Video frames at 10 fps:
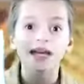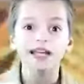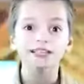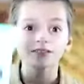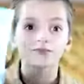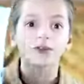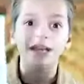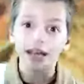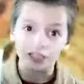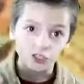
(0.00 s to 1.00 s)
based
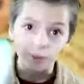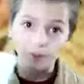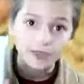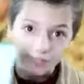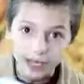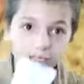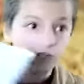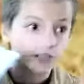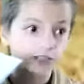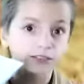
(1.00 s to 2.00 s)
for extra
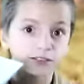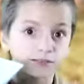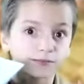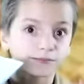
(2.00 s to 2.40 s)
protection.